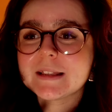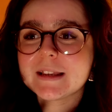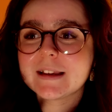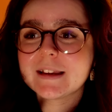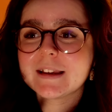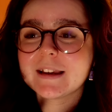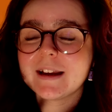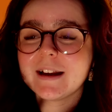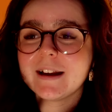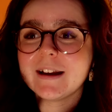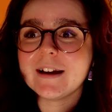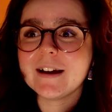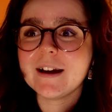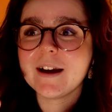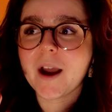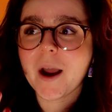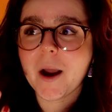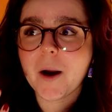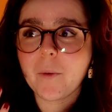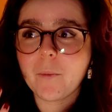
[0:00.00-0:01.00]
thinking,
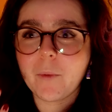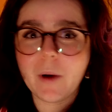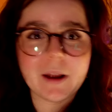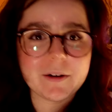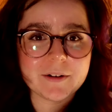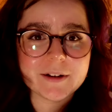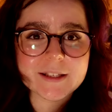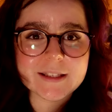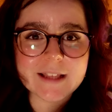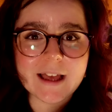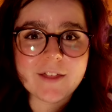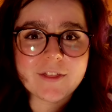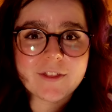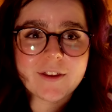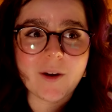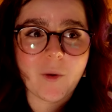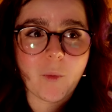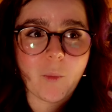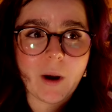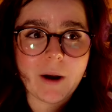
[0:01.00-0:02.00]
where is that
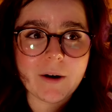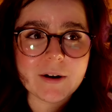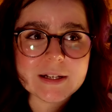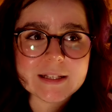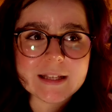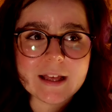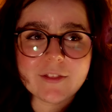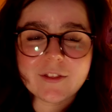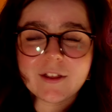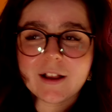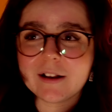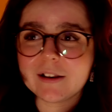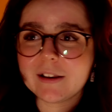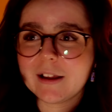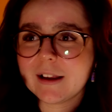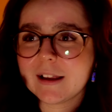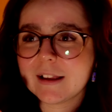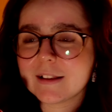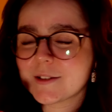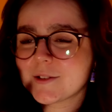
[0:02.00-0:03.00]
thing? Where is that thing? And
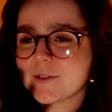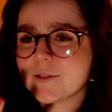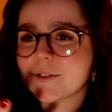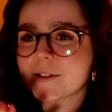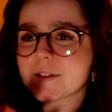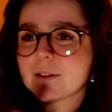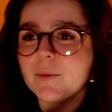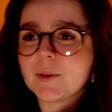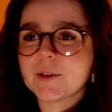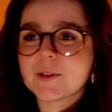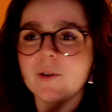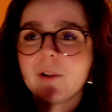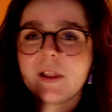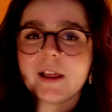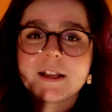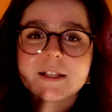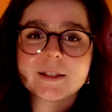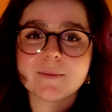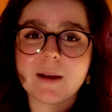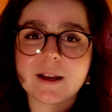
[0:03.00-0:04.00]
like as soon as someone's got
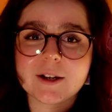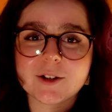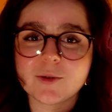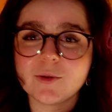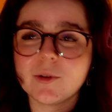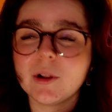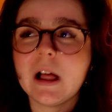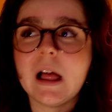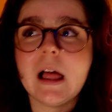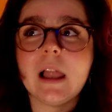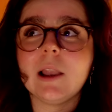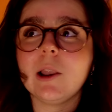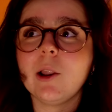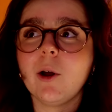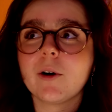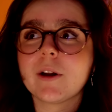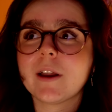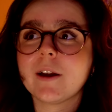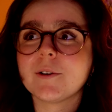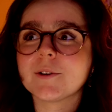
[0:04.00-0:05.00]
like a special
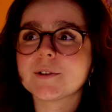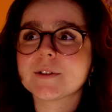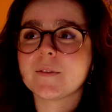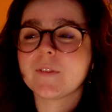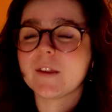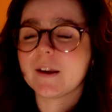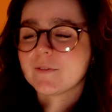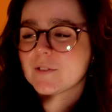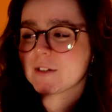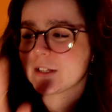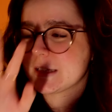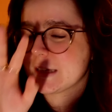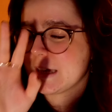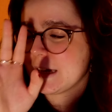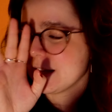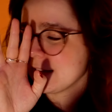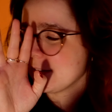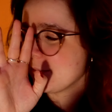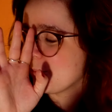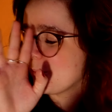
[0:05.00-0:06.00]
locket or something, I'm just
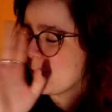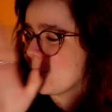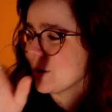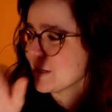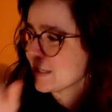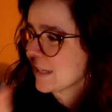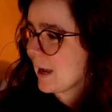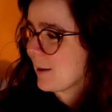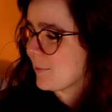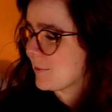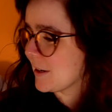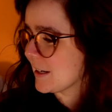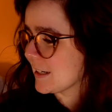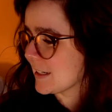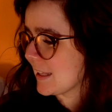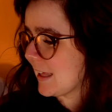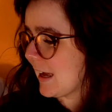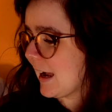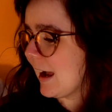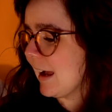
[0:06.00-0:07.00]
like, what is happening
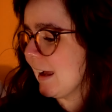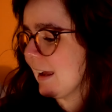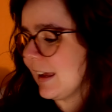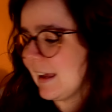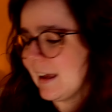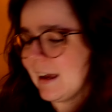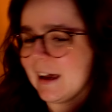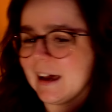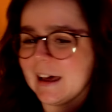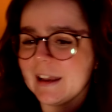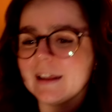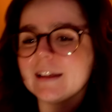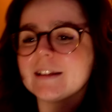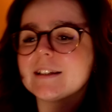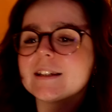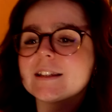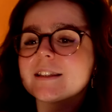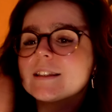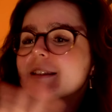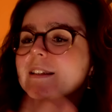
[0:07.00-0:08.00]
to that? And I
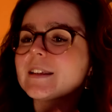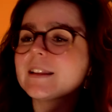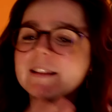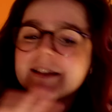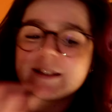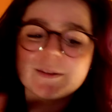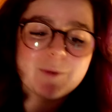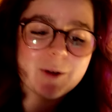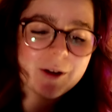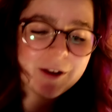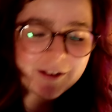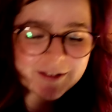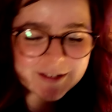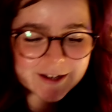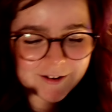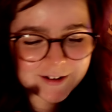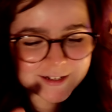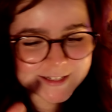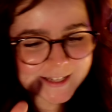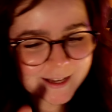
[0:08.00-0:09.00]
just, this book is
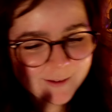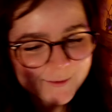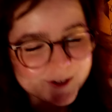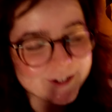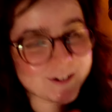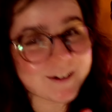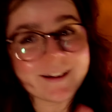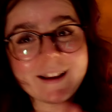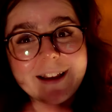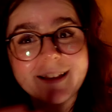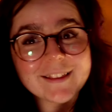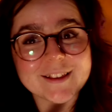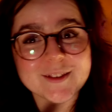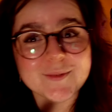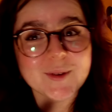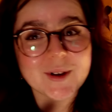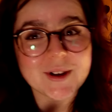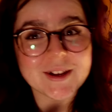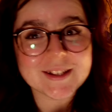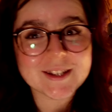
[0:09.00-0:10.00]
no exception, okay? This
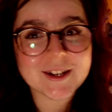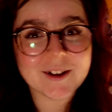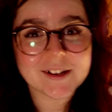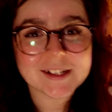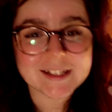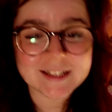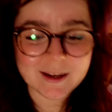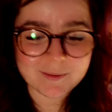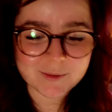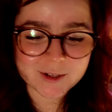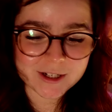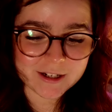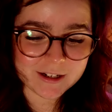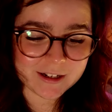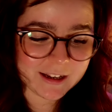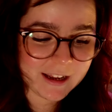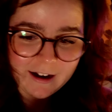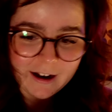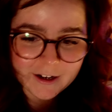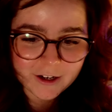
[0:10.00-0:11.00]
book is no
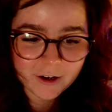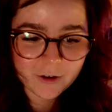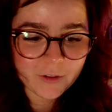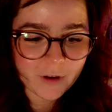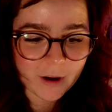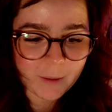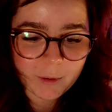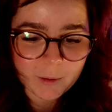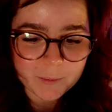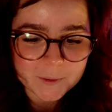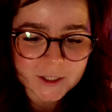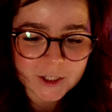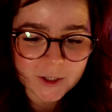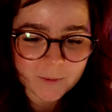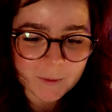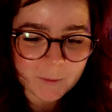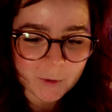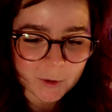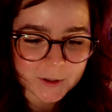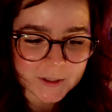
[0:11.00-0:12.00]
exception. I know that I probably should
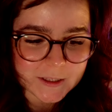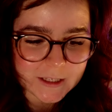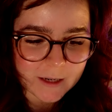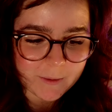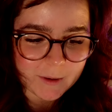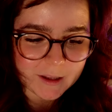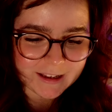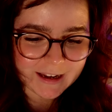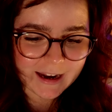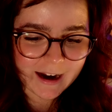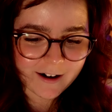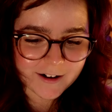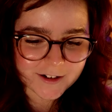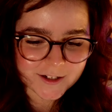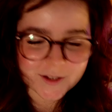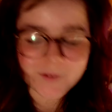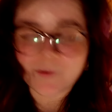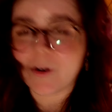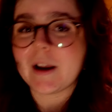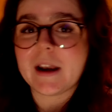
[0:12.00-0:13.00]
be more concerned about the
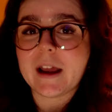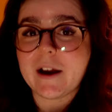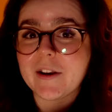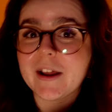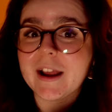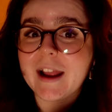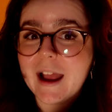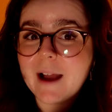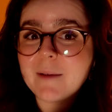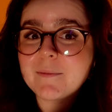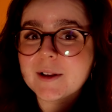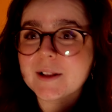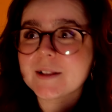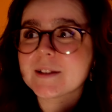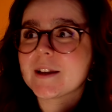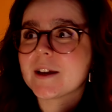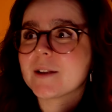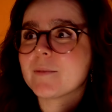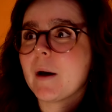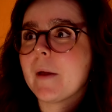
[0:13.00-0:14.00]
characters right now, and I am
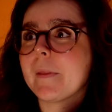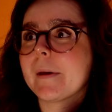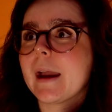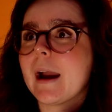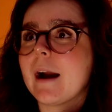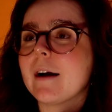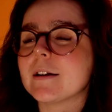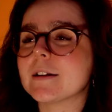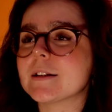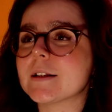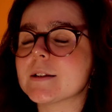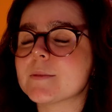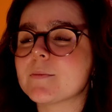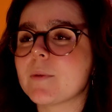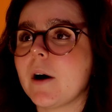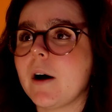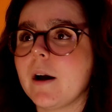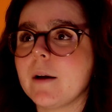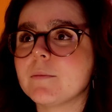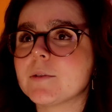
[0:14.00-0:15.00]
concerned about the characters,
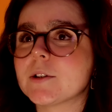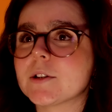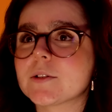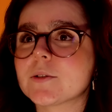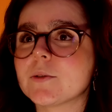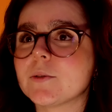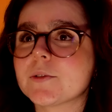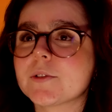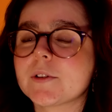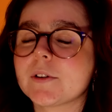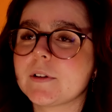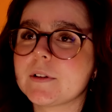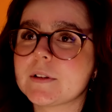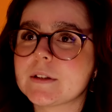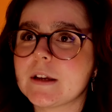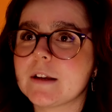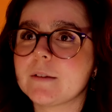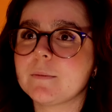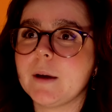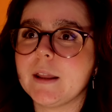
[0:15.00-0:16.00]
but I'm just also
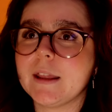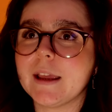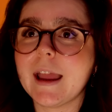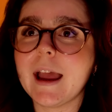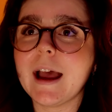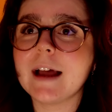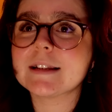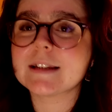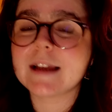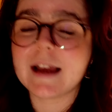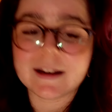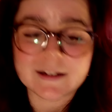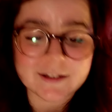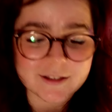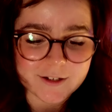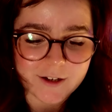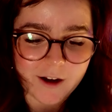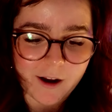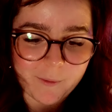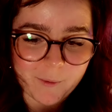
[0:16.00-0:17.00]
concerned by the cat and
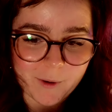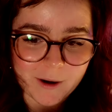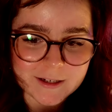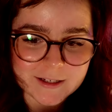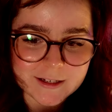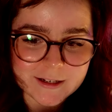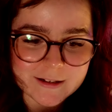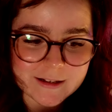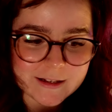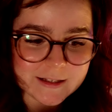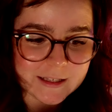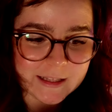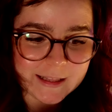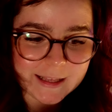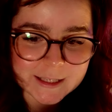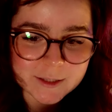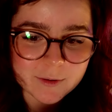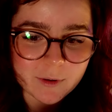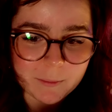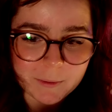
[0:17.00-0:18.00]
the typewriters. So
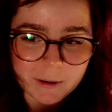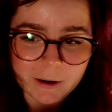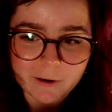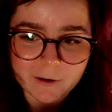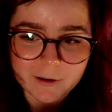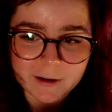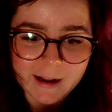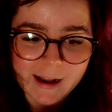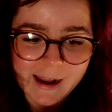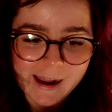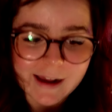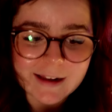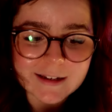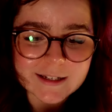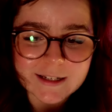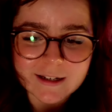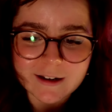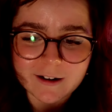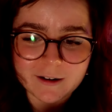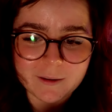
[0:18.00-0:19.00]
that's where I'm currently
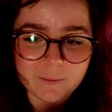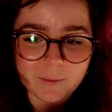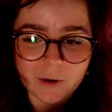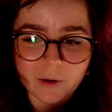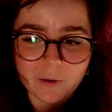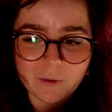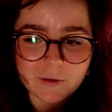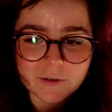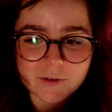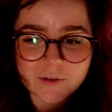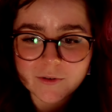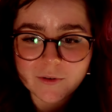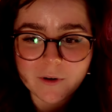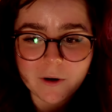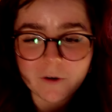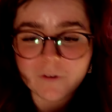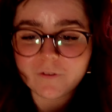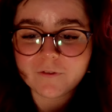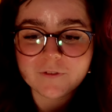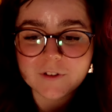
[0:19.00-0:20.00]
at. I'm going to
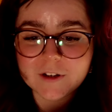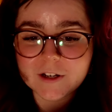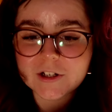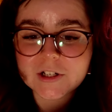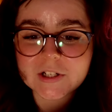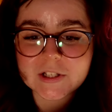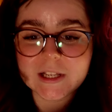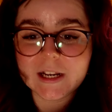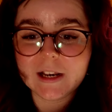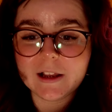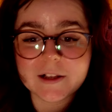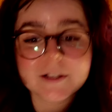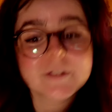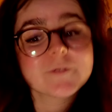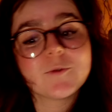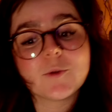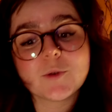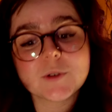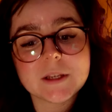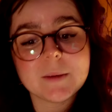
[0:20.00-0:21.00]
go and finish the
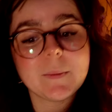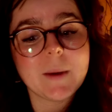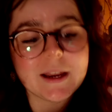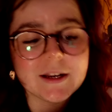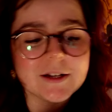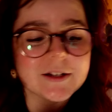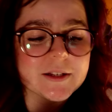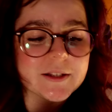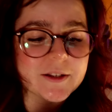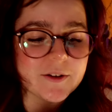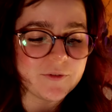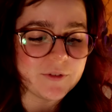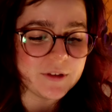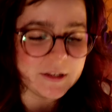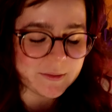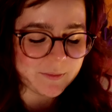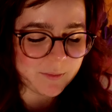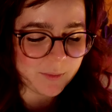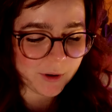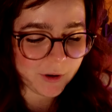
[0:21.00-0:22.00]
last 40 pages of
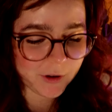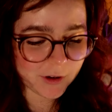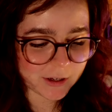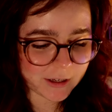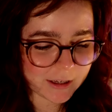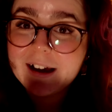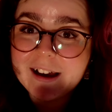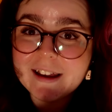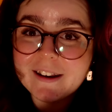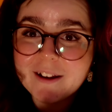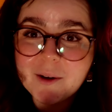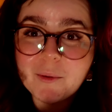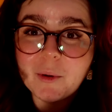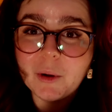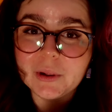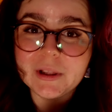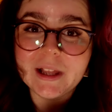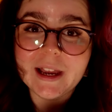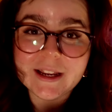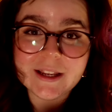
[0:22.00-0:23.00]
this book, and I
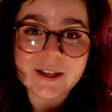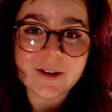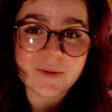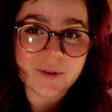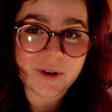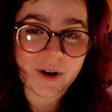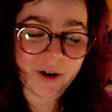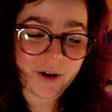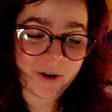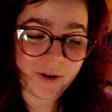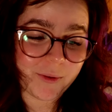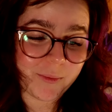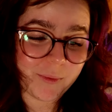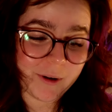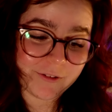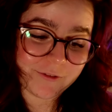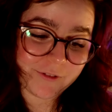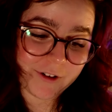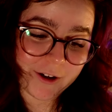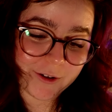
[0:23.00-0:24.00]
will let you know
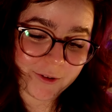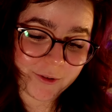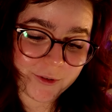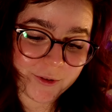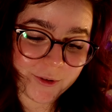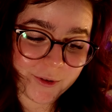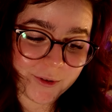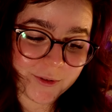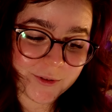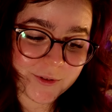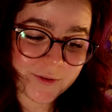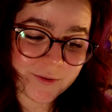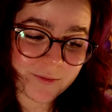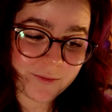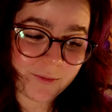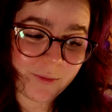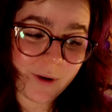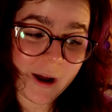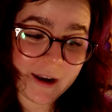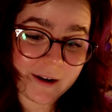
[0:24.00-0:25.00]
my final thoughts
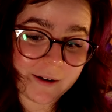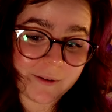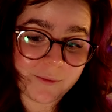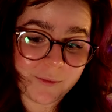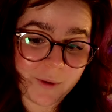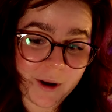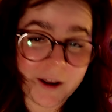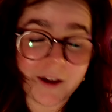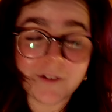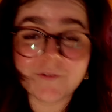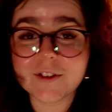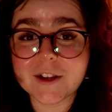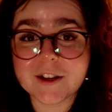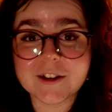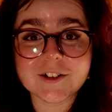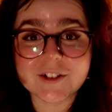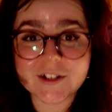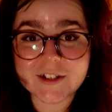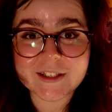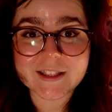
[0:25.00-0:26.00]
when when I've
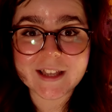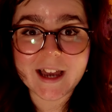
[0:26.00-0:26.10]
done just